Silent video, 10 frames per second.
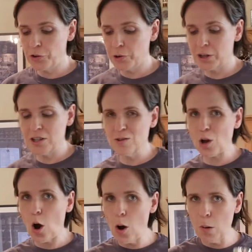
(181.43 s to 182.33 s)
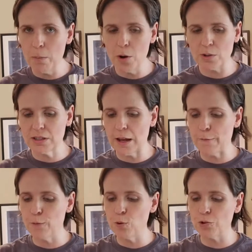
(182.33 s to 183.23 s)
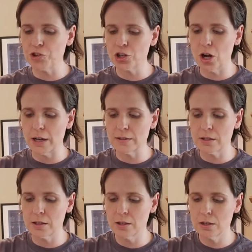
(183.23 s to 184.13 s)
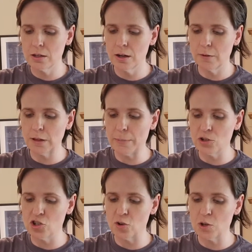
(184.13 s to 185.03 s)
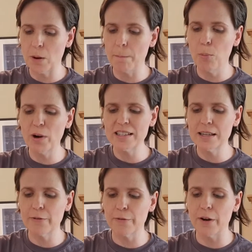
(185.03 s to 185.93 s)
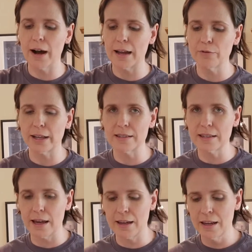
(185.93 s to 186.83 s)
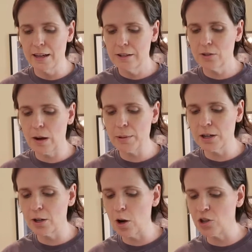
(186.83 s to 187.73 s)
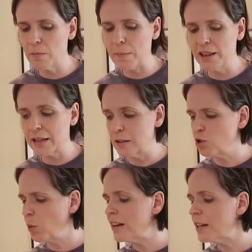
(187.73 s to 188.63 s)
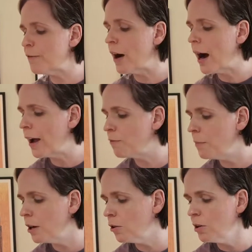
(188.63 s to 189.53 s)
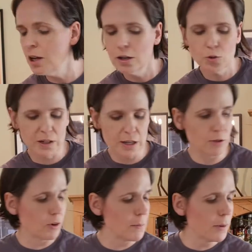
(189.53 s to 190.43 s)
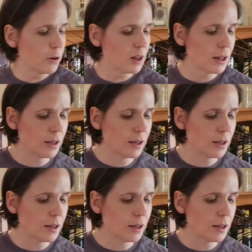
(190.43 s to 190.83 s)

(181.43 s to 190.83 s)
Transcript: are going to use almost a full shot of lemon juice. You want 0.75, let's say. So I'm going to go to maybe like the 25 mil, 23 mil